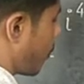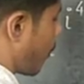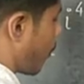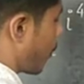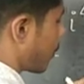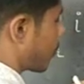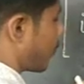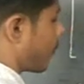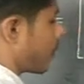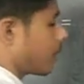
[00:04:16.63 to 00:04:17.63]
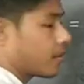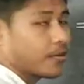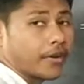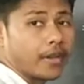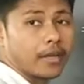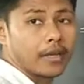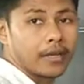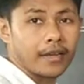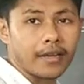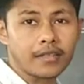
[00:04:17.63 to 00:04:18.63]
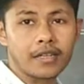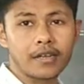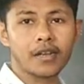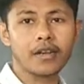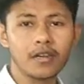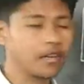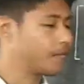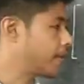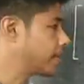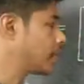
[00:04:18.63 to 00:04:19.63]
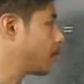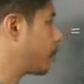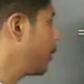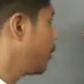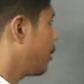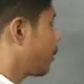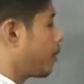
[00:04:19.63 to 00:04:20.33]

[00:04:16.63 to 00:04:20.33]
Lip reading: power is given here 3. Is it clear? Very simple.